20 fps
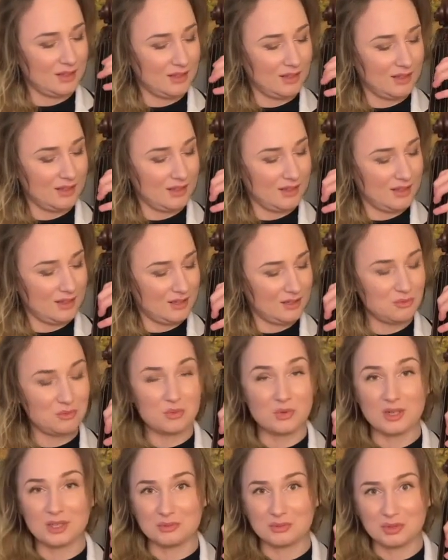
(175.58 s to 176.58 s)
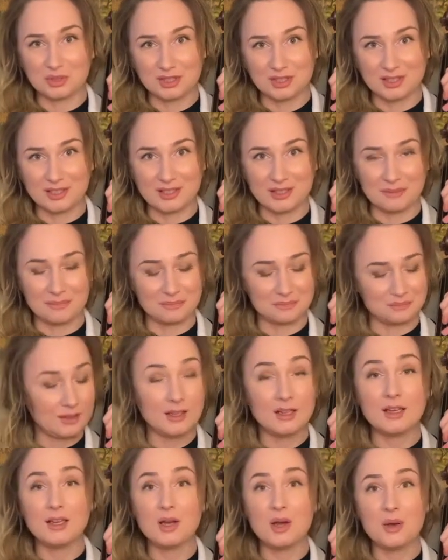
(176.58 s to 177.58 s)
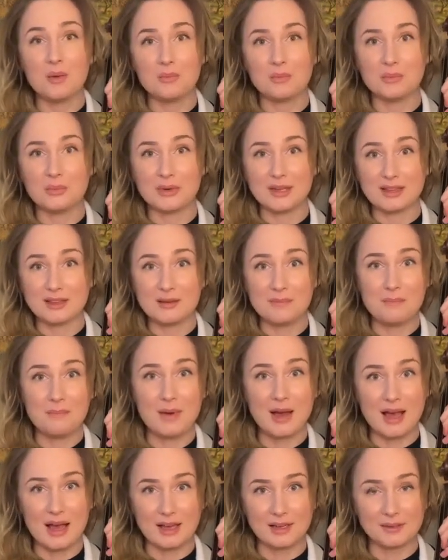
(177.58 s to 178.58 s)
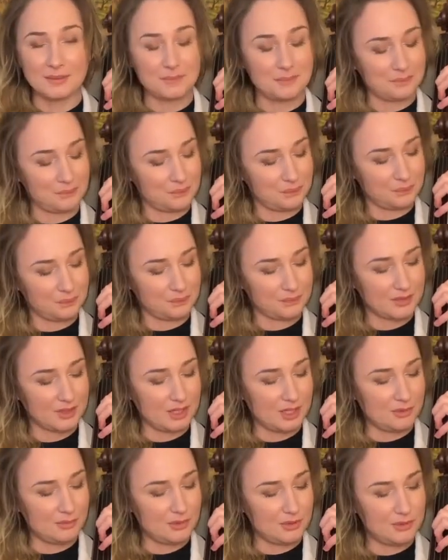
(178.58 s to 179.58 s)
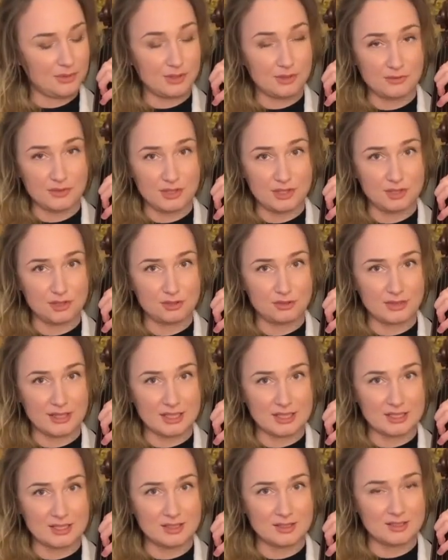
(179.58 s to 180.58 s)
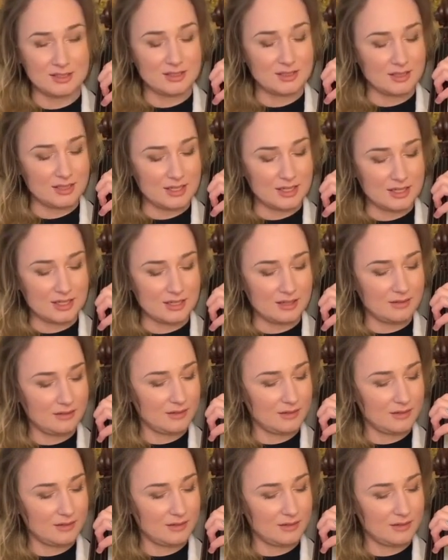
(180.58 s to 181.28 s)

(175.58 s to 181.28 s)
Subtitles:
And one more time. Bring them back in between of the string D